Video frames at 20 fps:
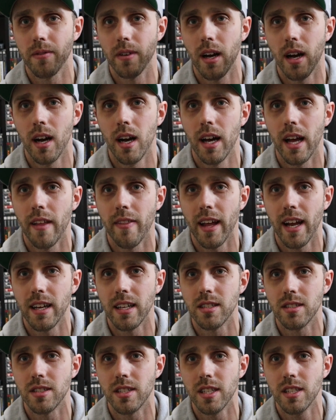And that
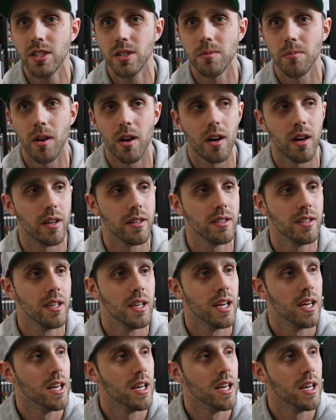is Digimon